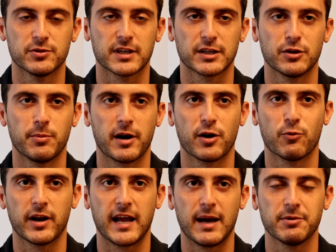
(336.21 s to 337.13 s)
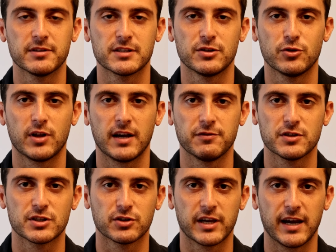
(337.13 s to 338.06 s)
It's like no matter what happens in your life, you
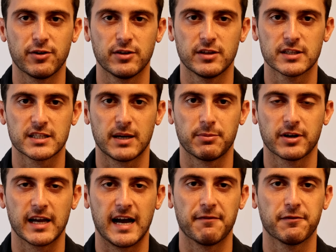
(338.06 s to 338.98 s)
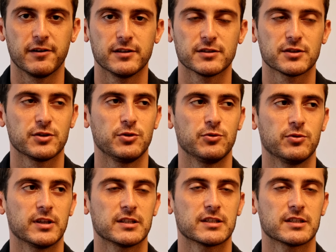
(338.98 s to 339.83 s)
still carry this type of confidence to you.